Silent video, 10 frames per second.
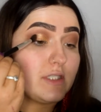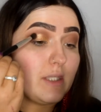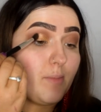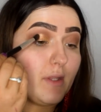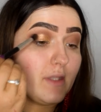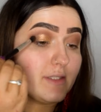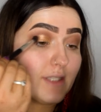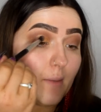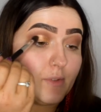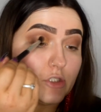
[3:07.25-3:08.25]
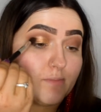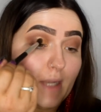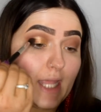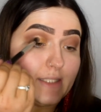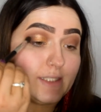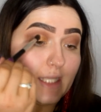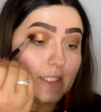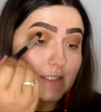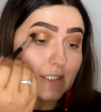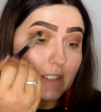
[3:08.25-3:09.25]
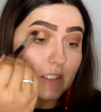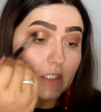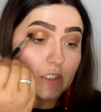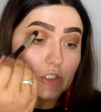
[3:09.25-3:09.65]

deepen this up and just blend it into the